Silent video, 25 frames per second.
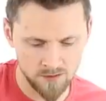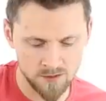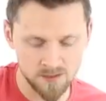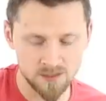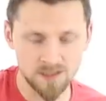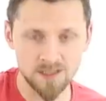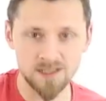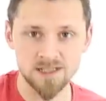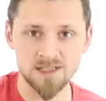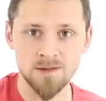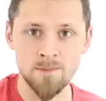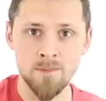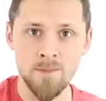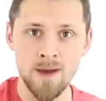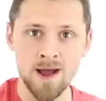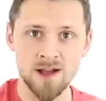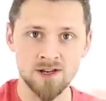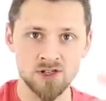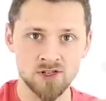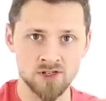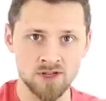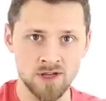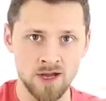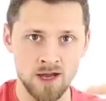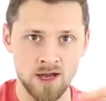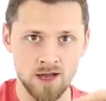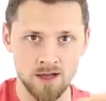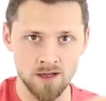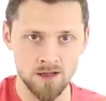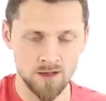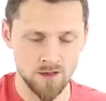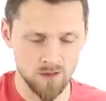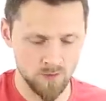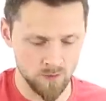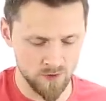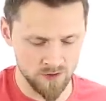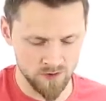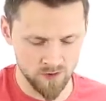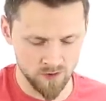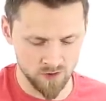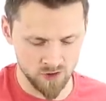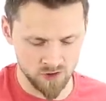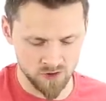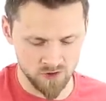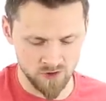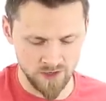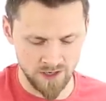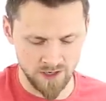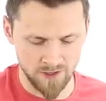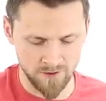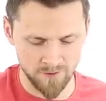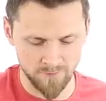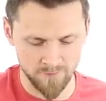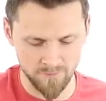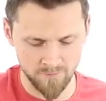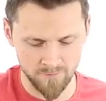You need to match that with your string.